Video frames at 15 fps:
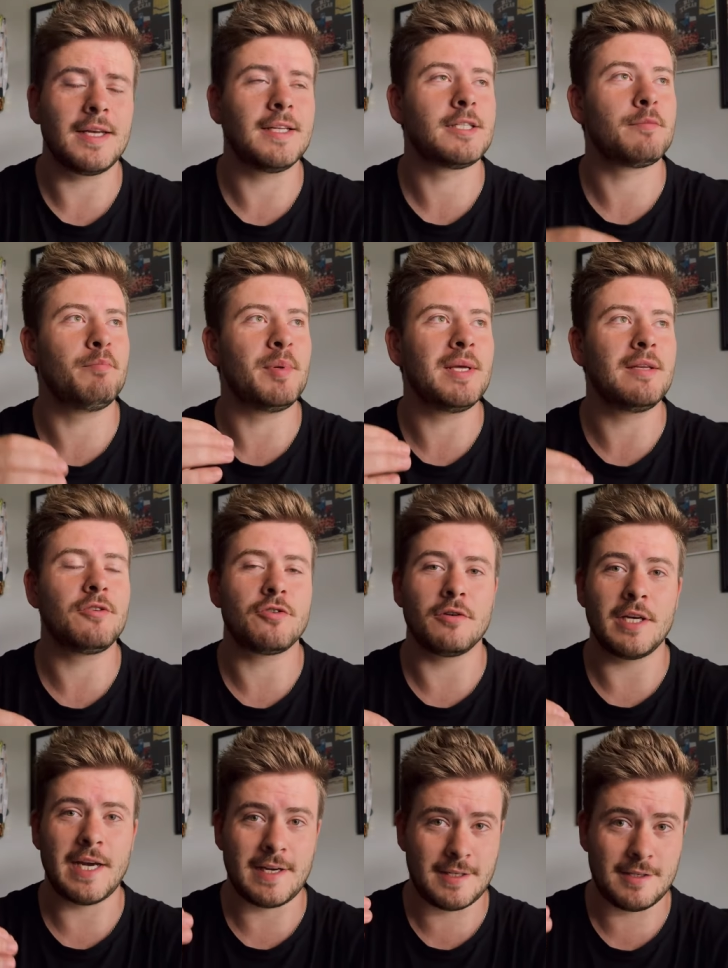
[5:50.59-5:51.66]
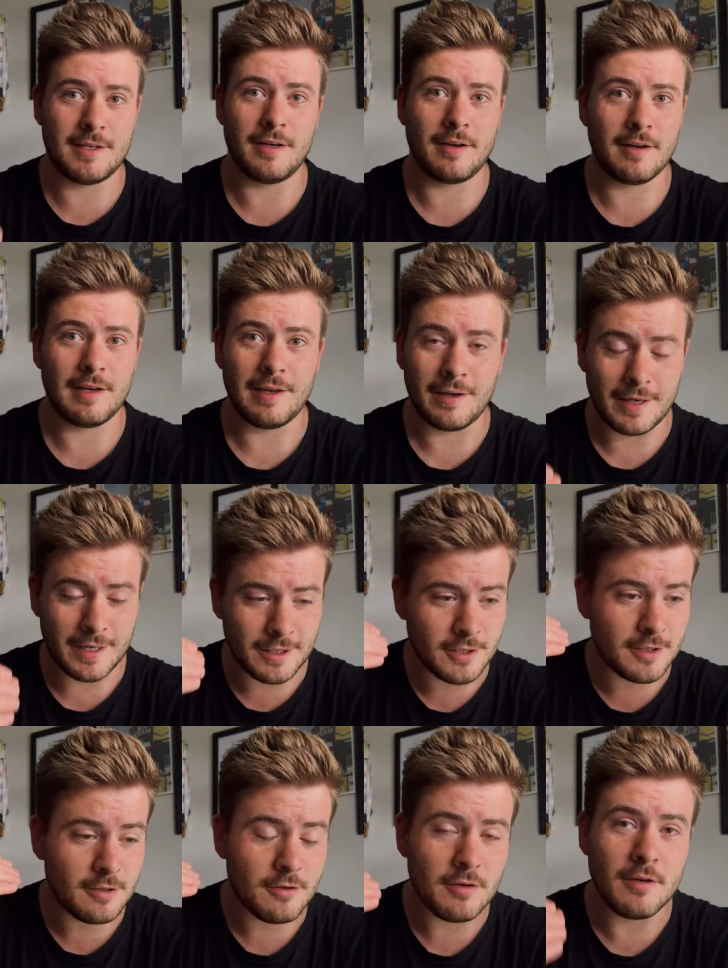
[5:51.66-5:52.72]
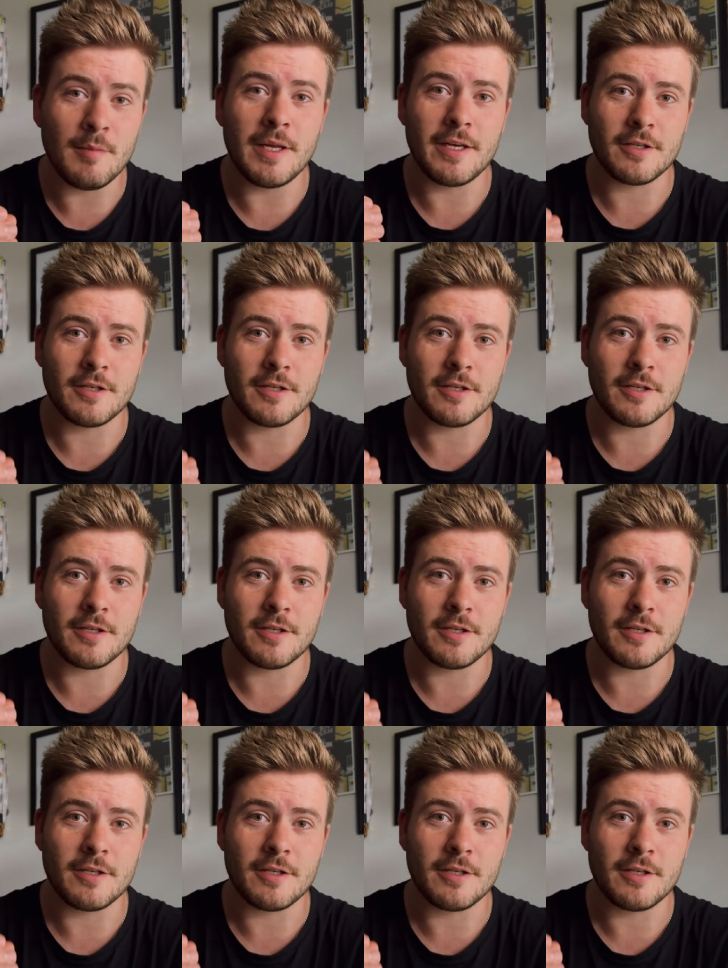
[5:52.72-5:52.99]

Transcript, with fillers: it's been drastic, like extremely,